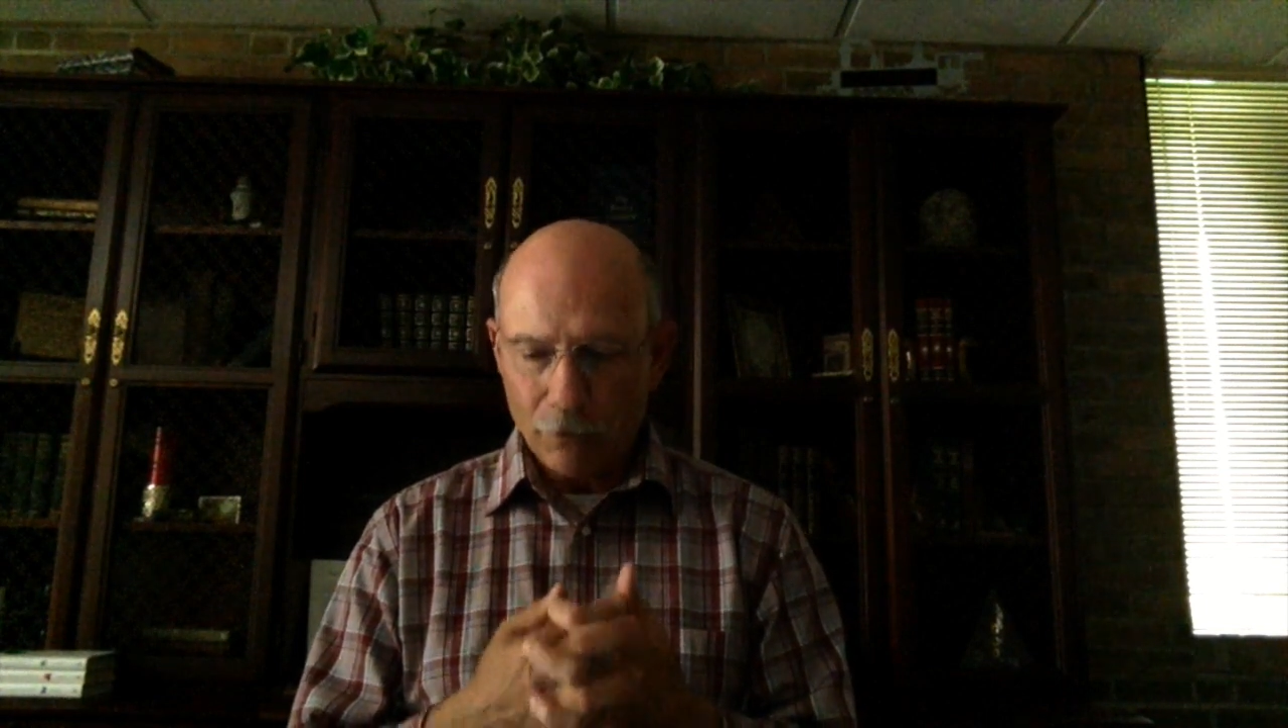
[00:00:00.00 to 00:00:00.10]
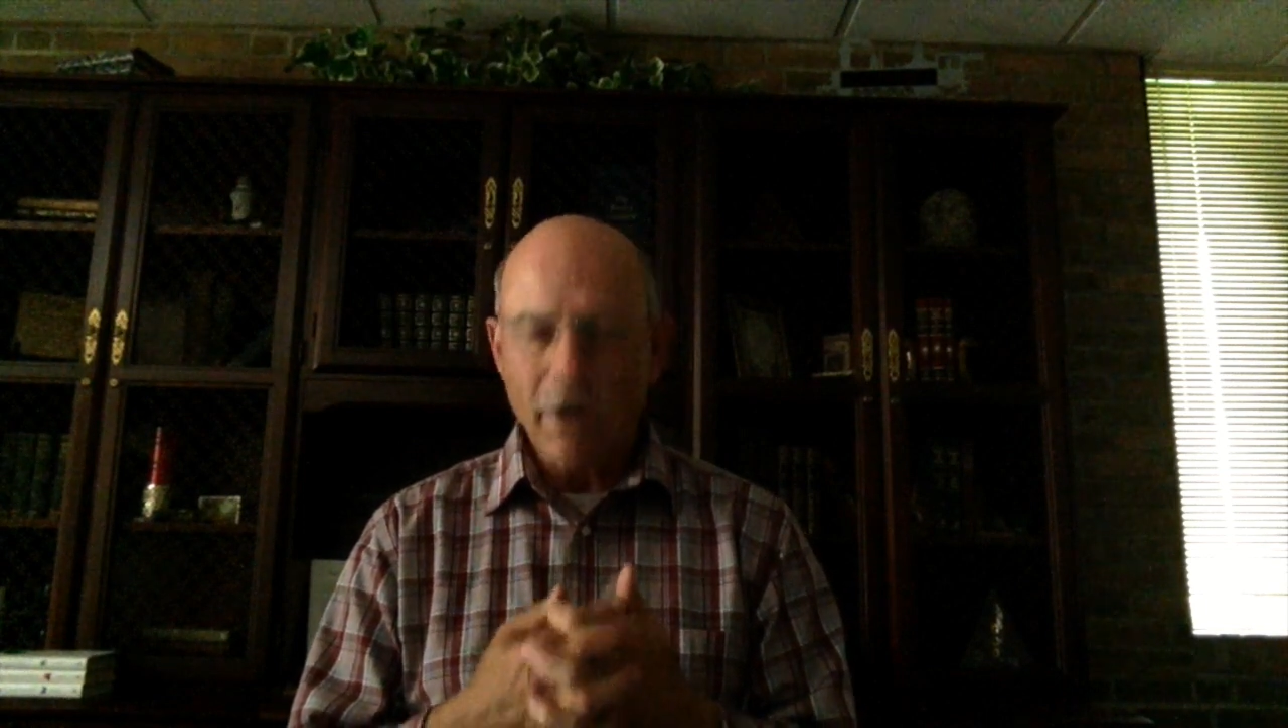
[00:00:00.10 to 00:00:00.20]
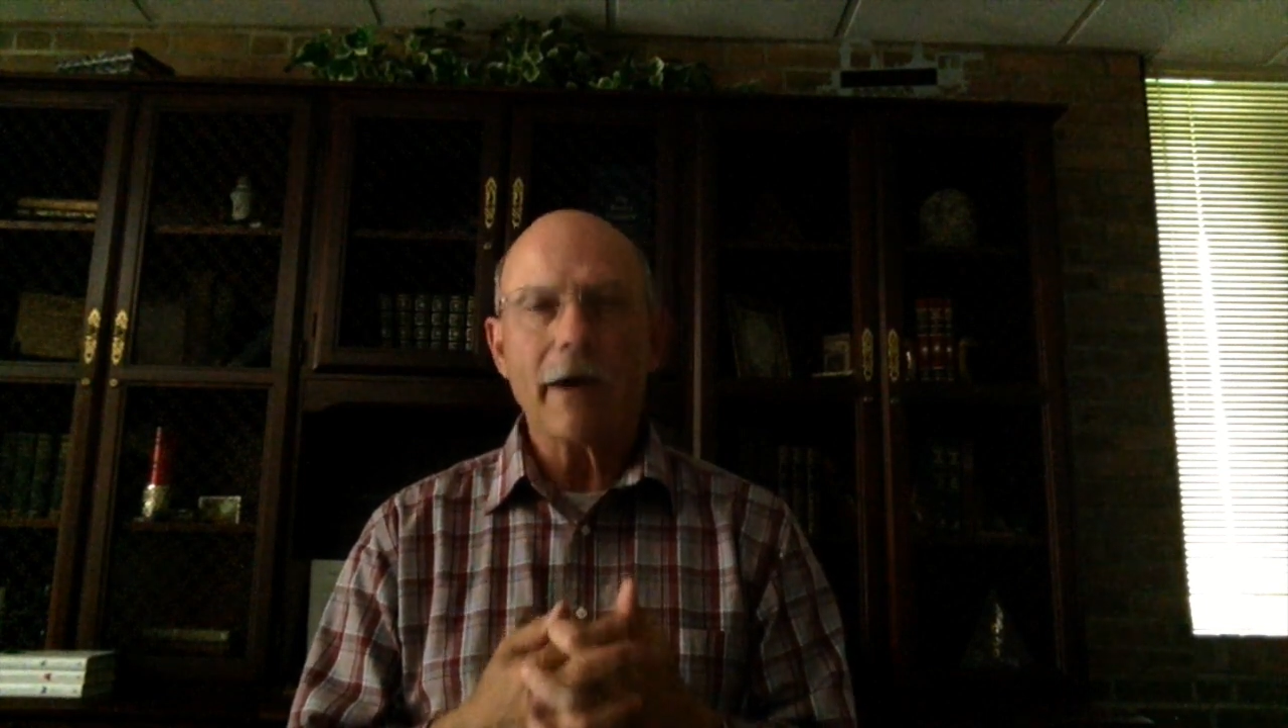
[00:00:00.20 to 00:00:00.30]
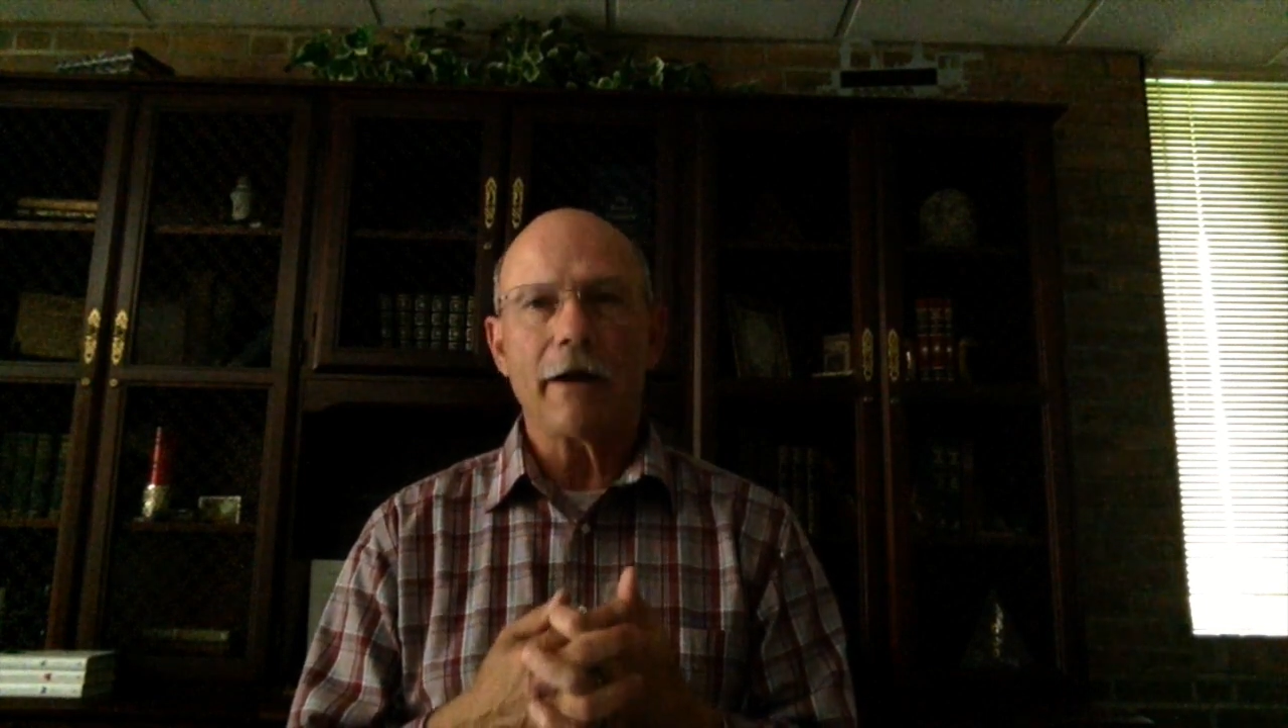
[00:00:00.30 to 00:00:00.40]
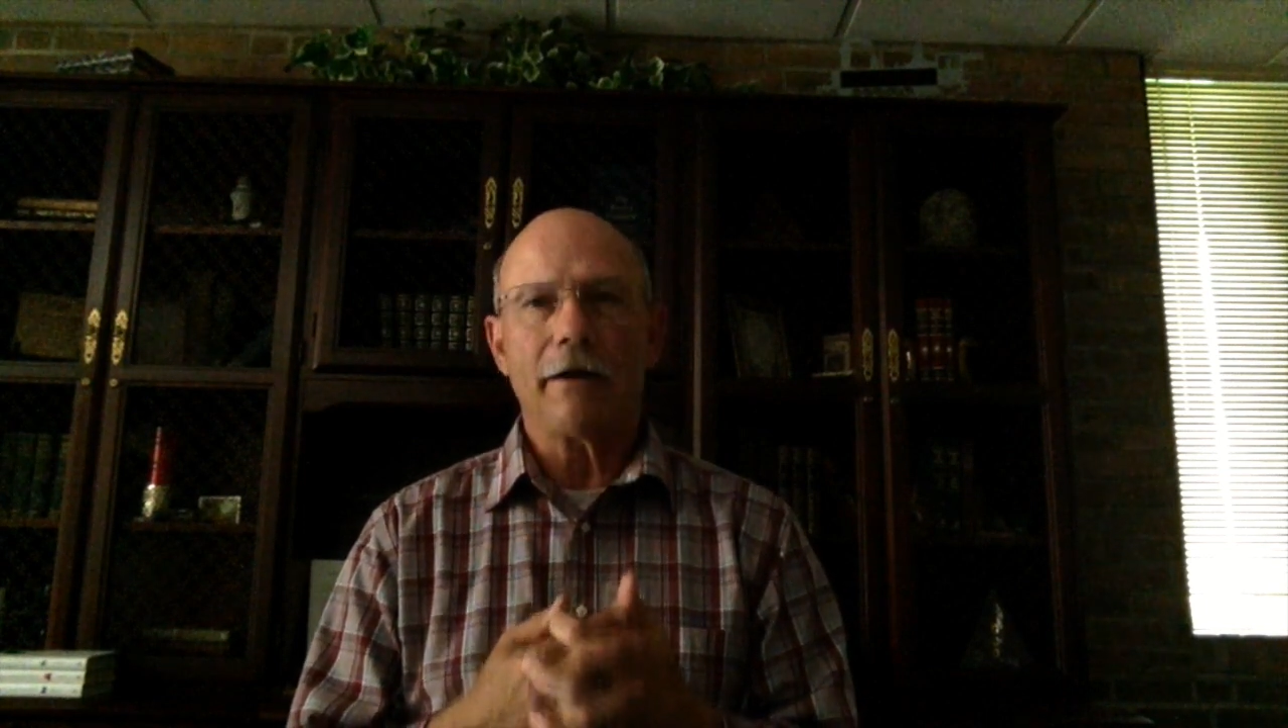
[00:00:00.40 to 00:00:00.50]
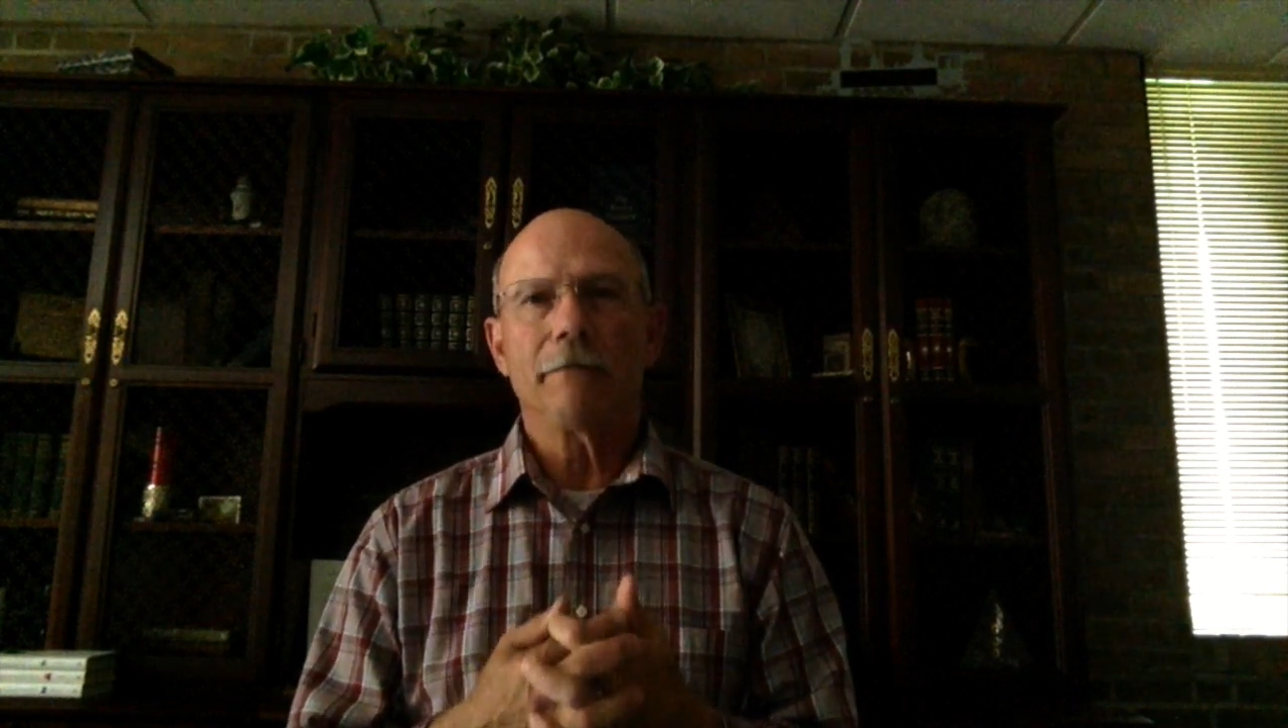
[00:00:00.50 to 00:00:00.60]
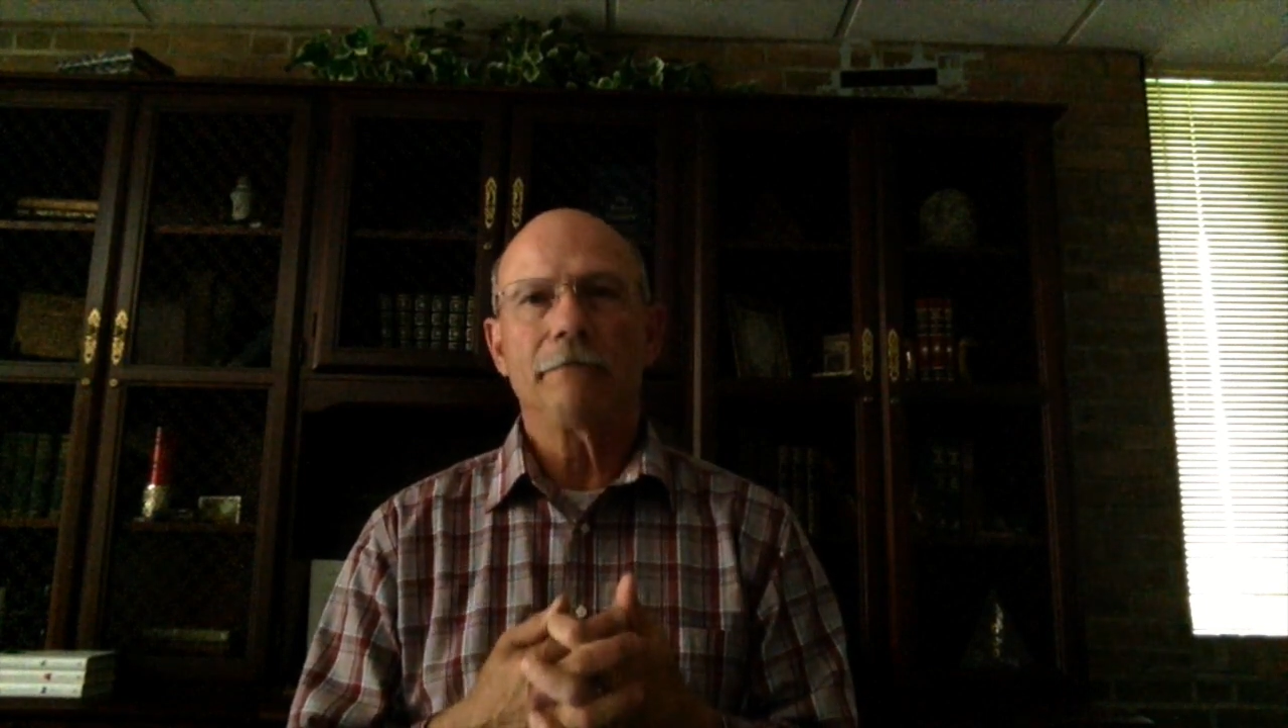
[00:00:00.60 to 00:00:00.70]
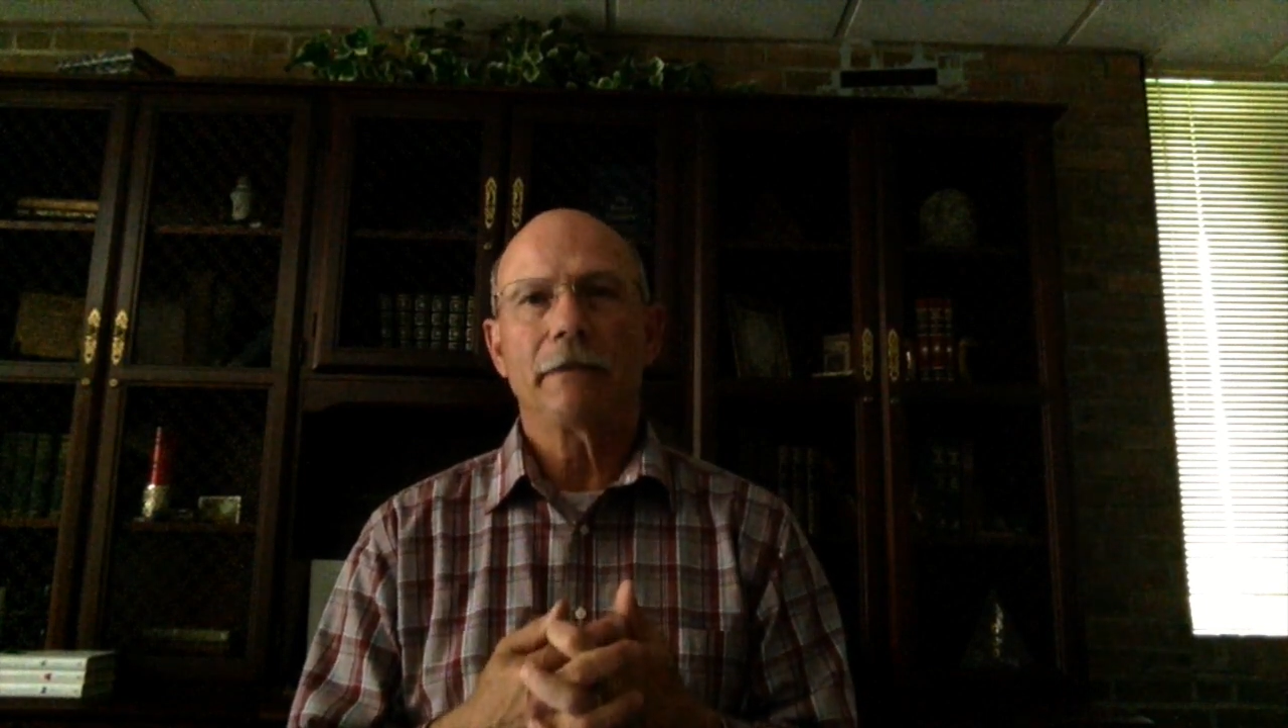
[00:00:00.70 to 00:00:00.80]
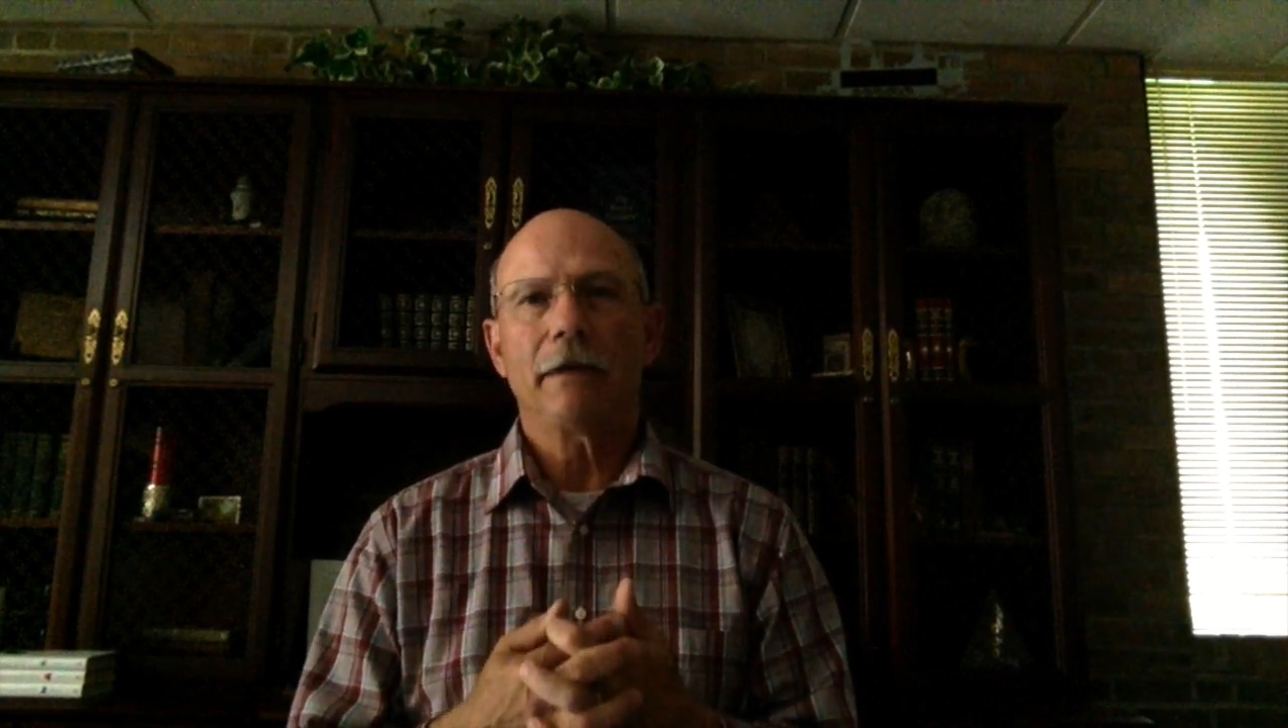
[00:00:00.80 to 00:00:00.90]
prayer